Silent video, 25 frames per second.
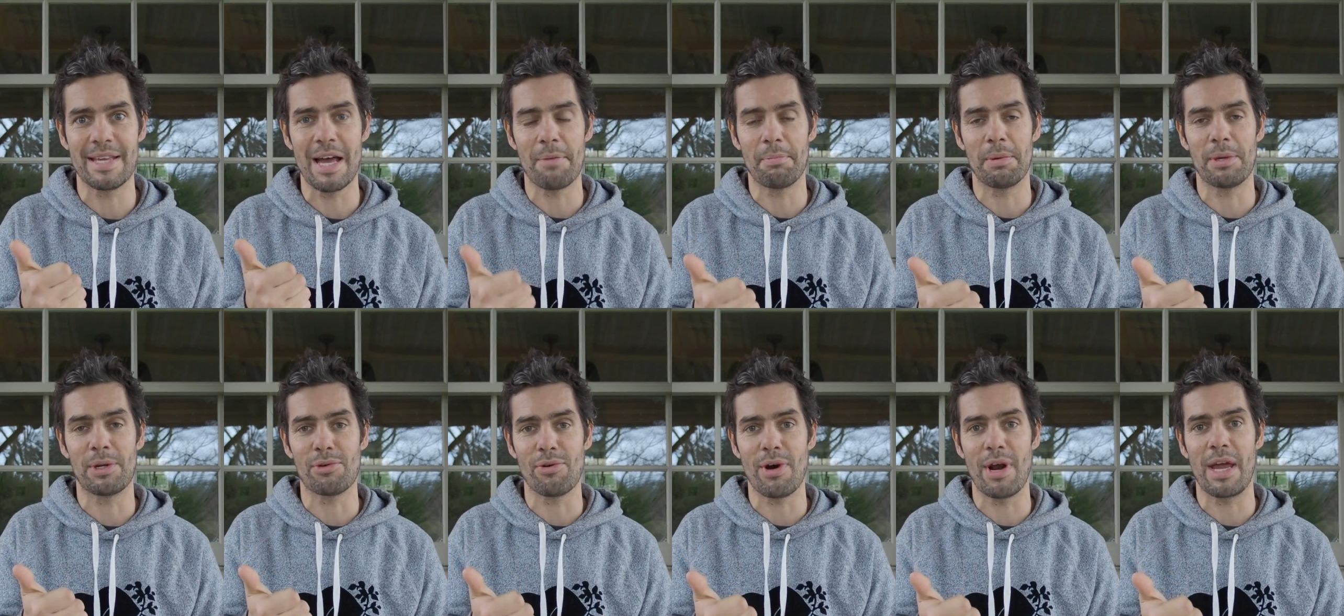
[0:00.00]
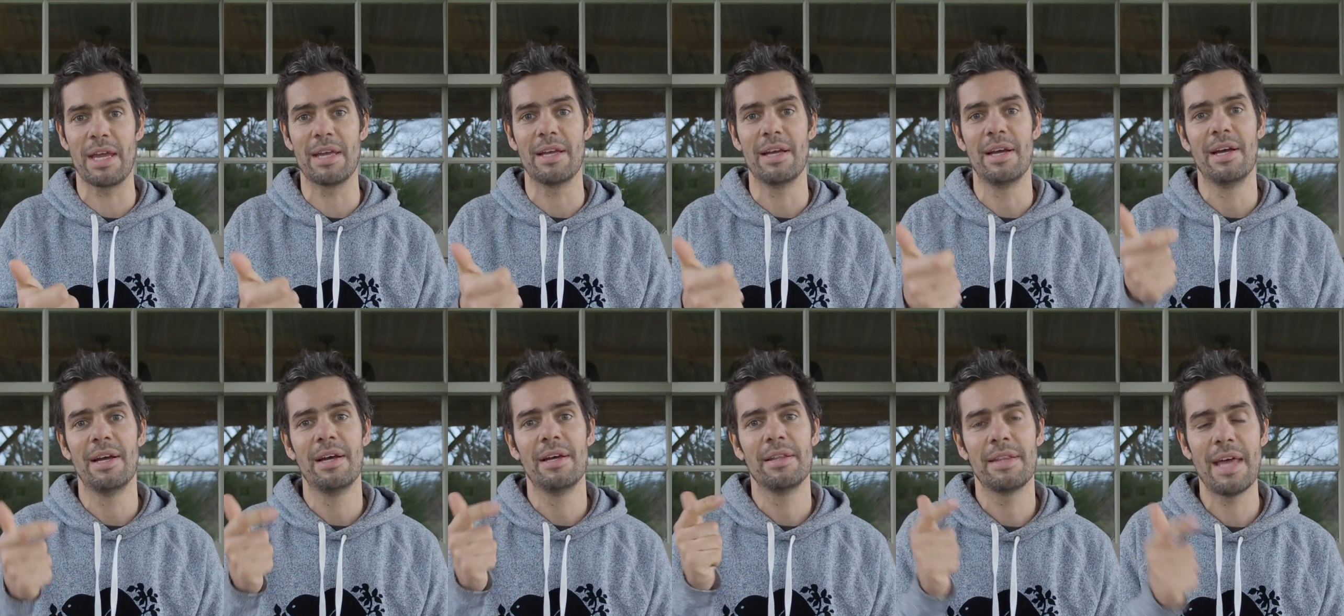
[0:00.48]
That would be great.
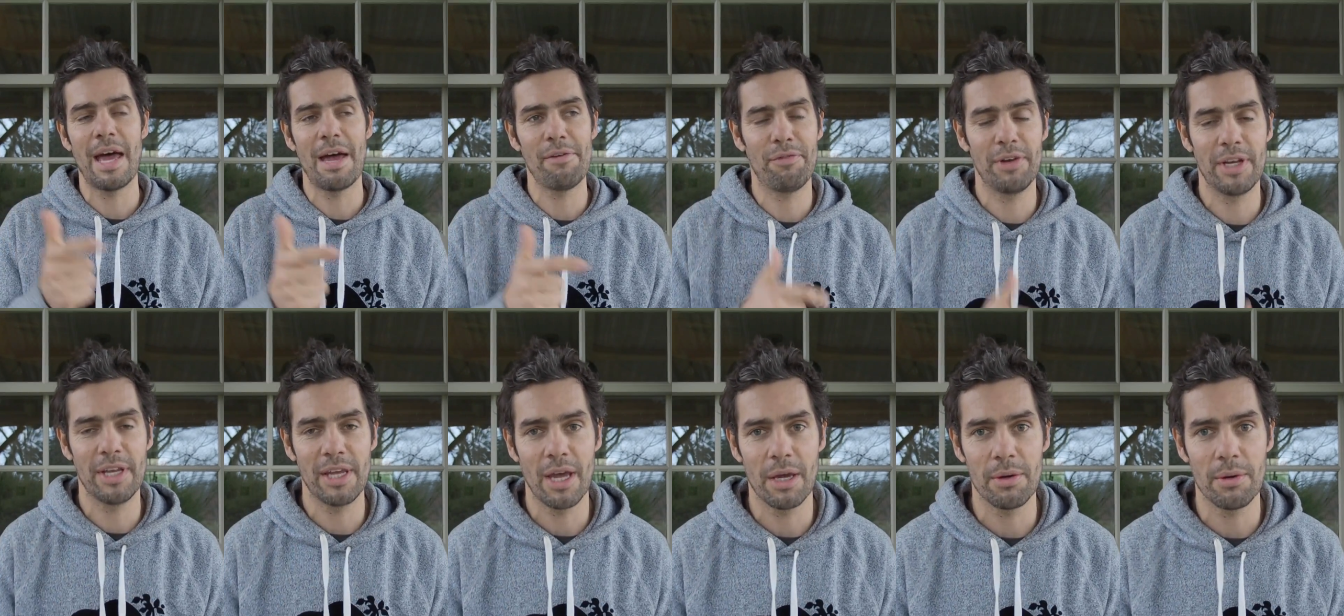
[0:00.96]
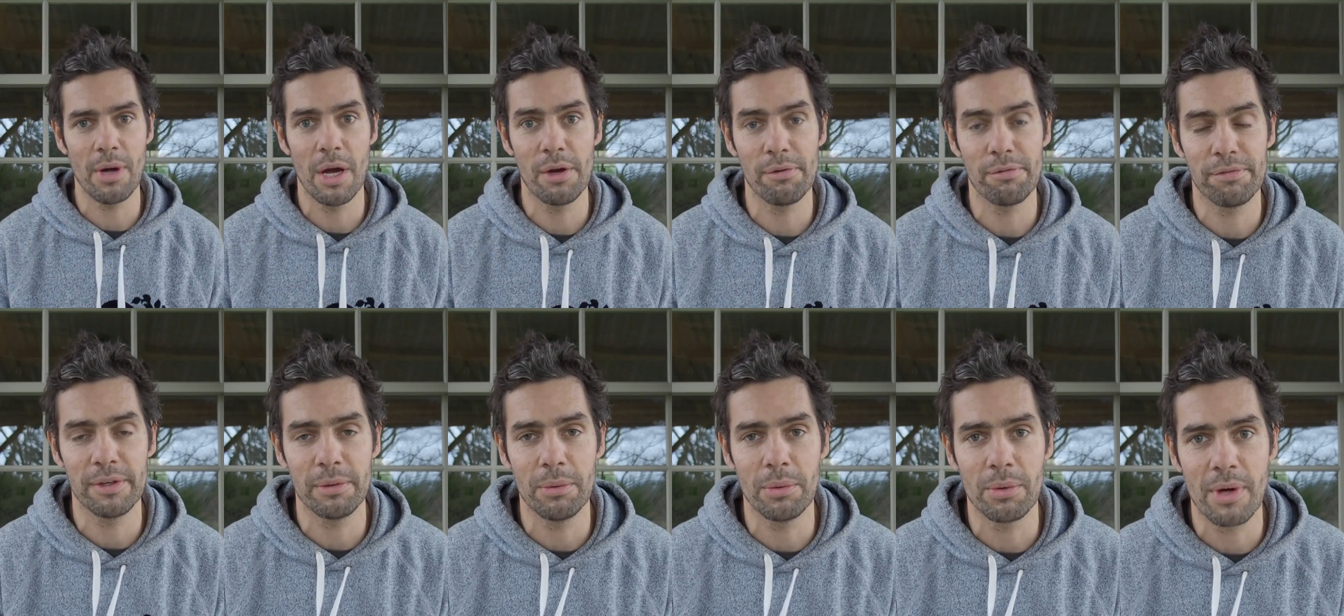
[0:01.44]
That video
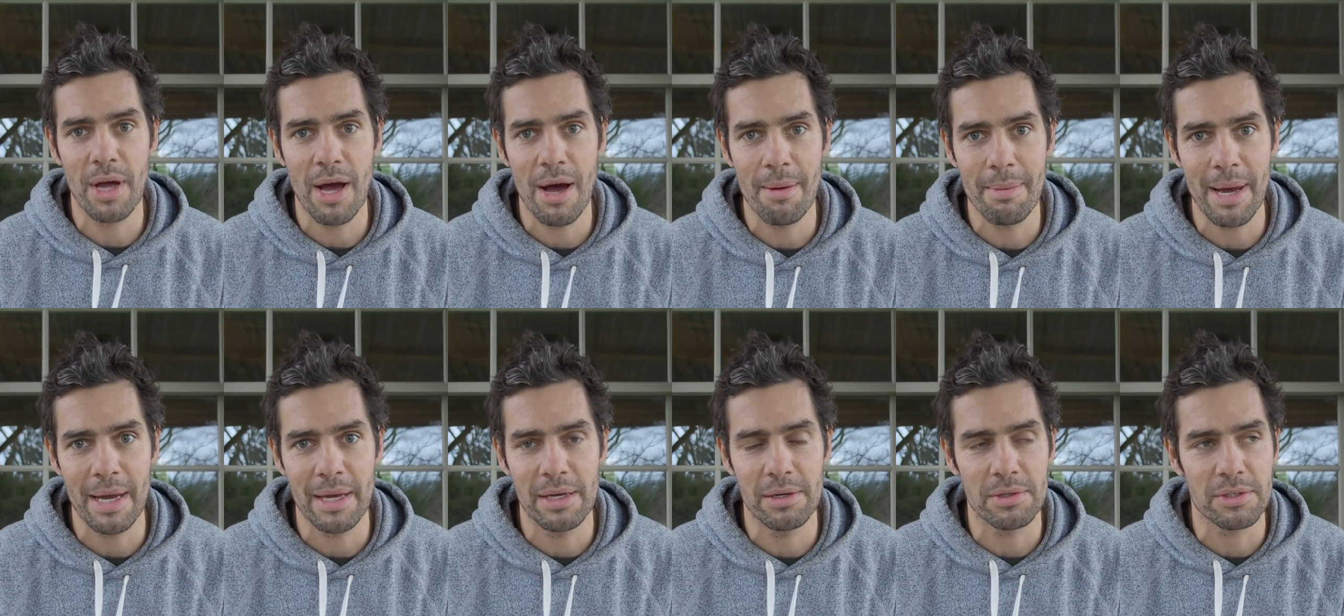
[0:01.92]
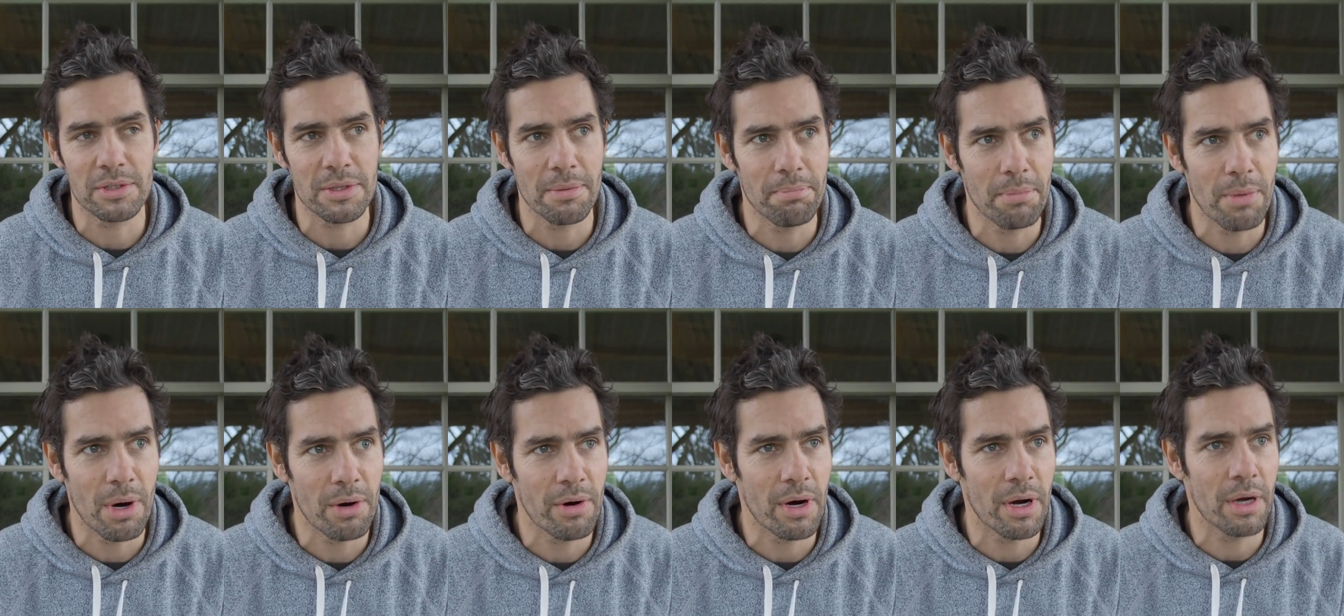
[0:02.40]
hopefully will come at you
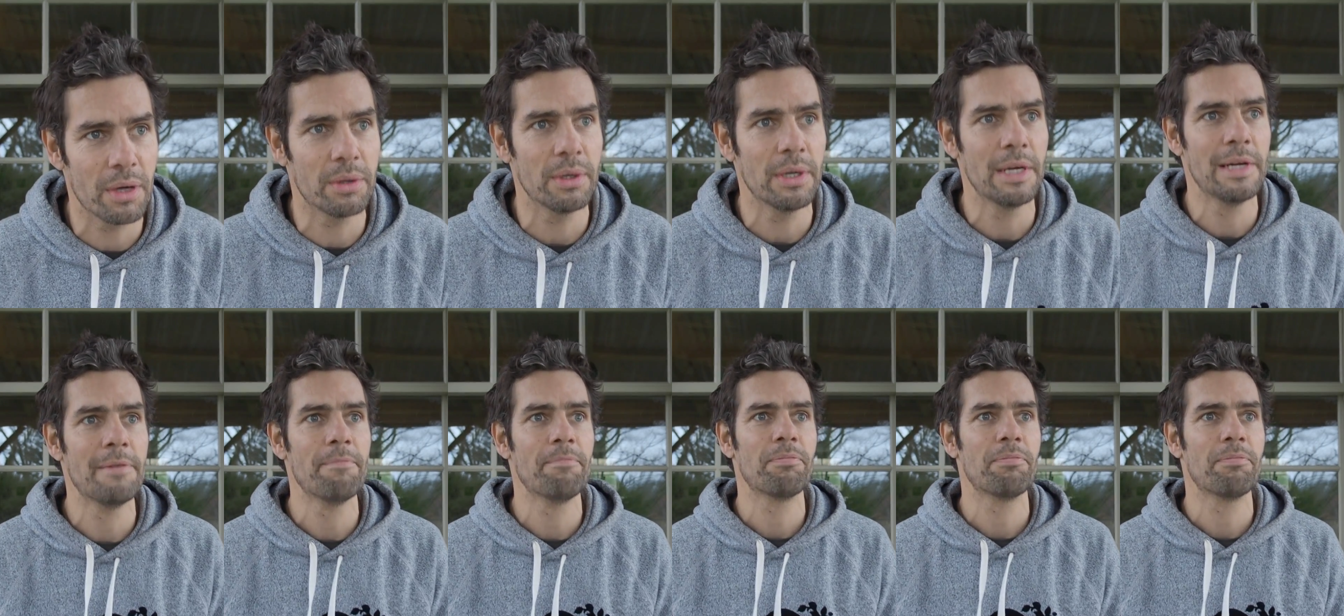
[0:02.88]
tomorrow.